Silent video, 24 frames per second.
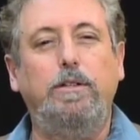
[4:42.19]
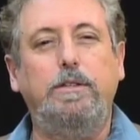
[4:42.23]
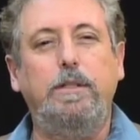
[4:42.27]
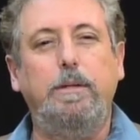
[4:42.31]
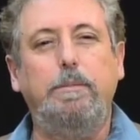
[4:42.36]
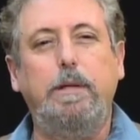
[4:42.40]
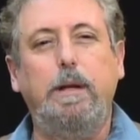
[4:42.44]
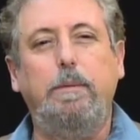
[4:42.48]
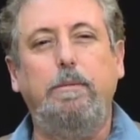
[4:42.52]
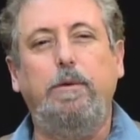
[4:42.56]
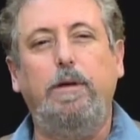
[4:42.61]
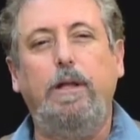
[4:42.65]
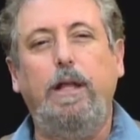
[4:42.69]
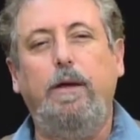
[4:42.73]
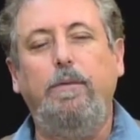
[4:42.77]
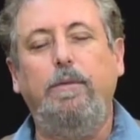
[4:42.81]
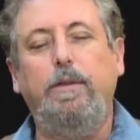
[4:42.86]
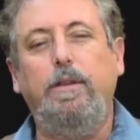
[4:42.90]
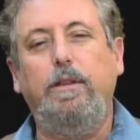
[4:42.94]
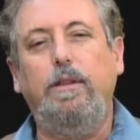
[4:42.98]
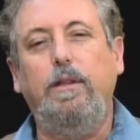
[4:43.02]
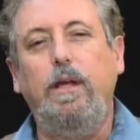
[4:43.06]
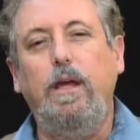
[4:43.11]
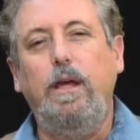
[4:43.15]
September
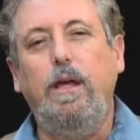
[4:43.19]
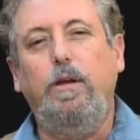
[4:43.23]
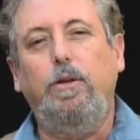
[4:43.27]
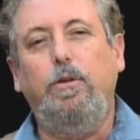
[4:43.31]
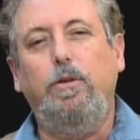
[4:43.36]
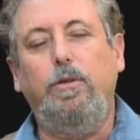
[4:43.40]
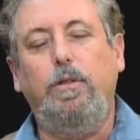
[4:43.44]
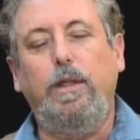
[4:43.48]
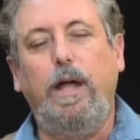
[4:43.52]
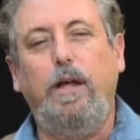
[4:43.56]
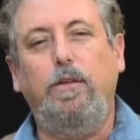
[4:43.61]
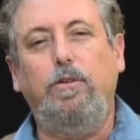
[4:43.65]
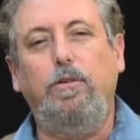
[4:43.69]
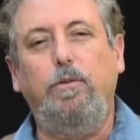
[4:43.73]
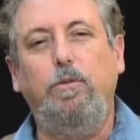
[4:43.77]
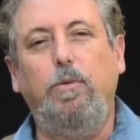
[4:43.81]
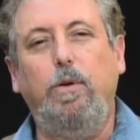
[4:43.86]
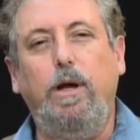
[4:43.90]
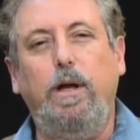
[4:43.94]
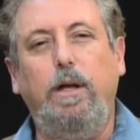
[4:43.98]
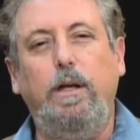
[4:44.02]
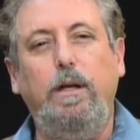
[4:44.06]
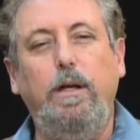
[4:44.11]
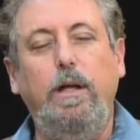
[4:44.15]
eleventh, two thousand
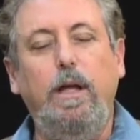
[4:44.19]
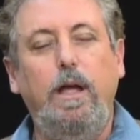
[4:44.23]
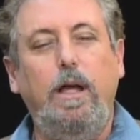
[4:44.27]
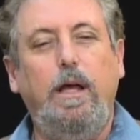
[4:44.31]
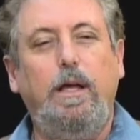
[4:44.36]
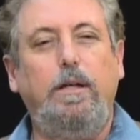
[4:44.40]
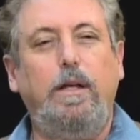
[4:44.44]
one,